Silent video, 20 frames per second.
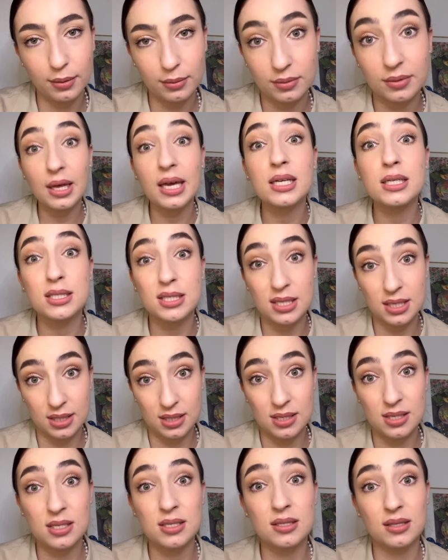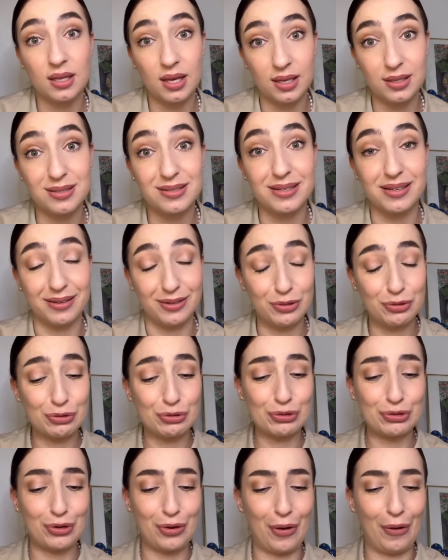They did.
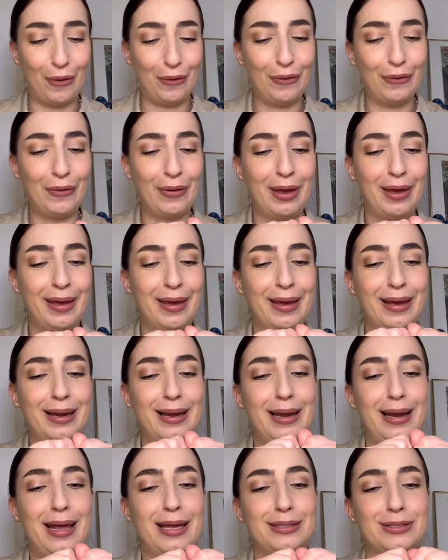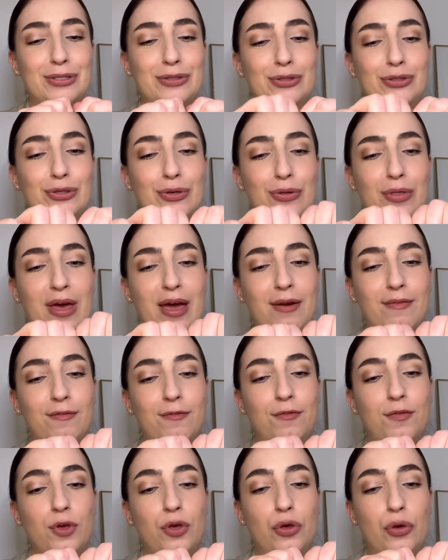So let's do that
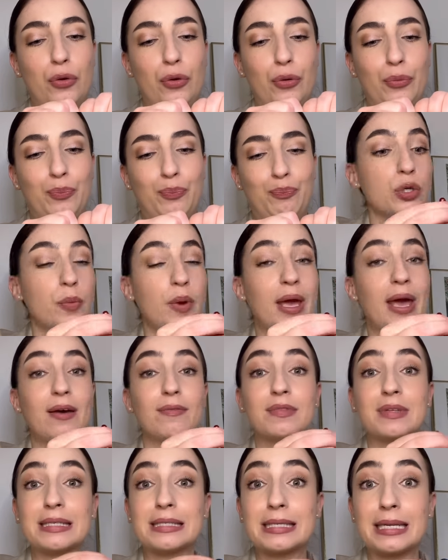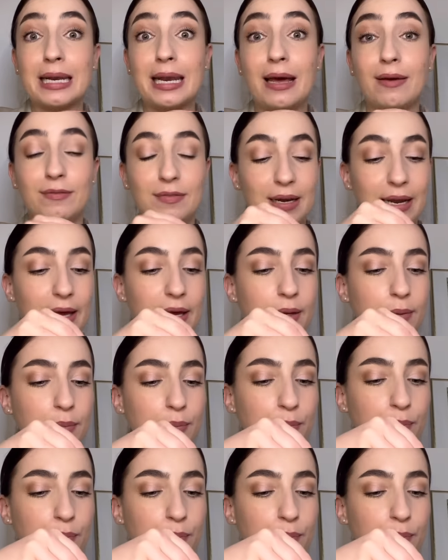for you. So we have this lovely